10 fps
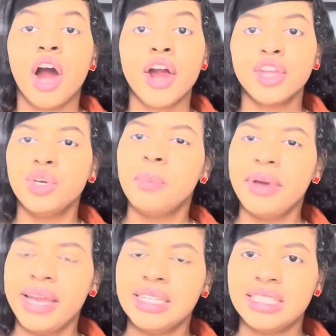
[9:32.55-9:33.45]
Are you
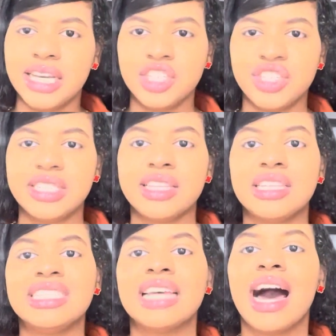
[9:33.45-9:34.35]
paying attention to
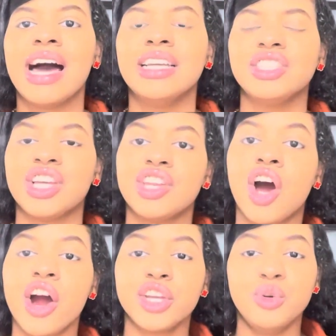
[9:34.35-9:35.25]
the signs and
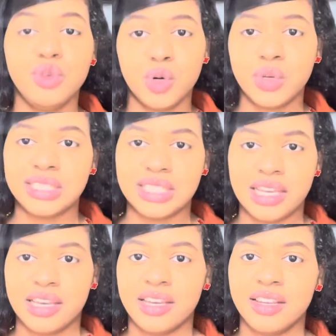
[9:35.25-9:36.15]
are you
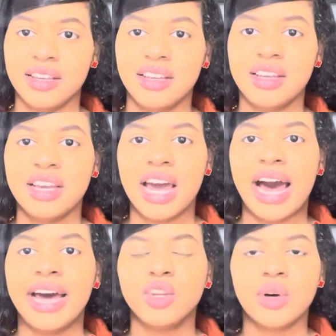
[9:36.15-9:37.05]
noticing it?
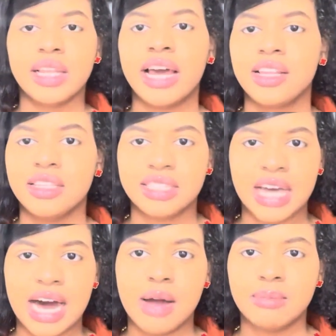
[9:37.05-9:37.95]
I know a lot of the
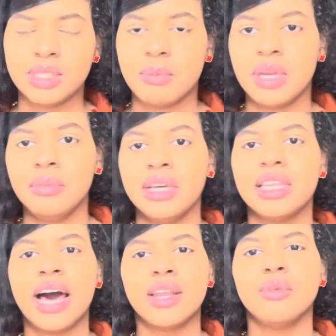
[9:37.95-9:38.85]
times, maybe a
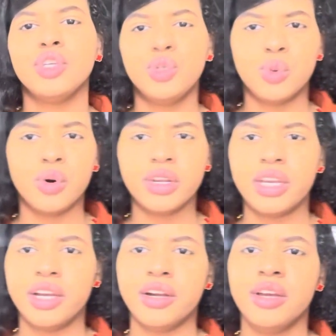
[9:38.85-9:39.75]
lot of you on
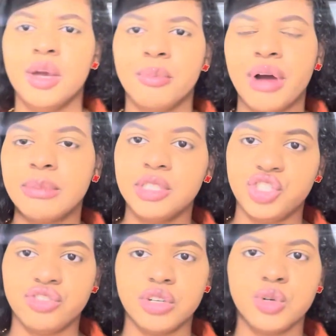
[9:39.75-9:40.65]
here probably
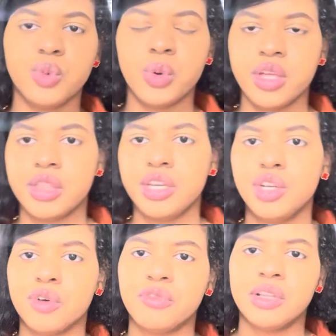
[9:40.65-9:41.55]
struggle with, you
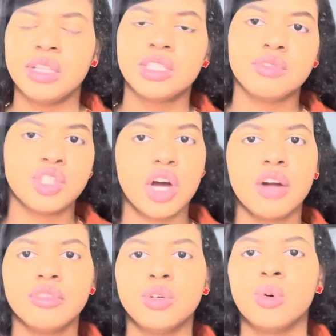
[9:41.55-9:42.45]
know, feelings of
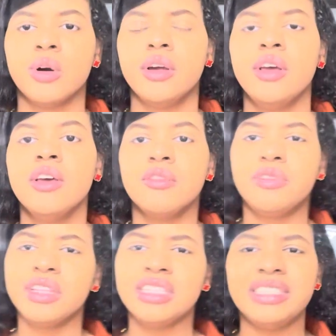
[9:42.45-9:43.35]
sorrow or
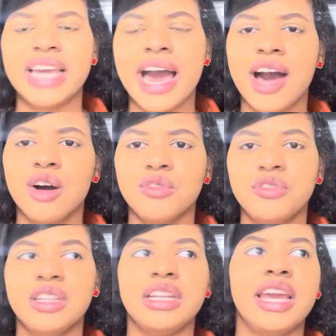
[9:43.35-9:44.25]
feeling down,
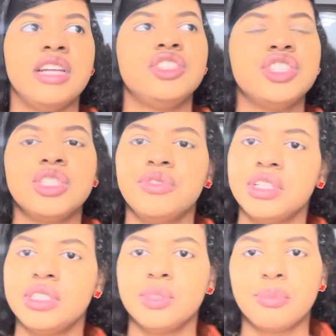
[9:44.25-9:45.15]
feeling anxious,
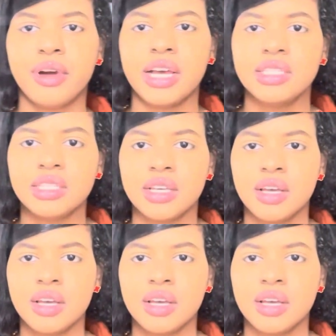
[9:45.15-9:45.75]
feeling depressed.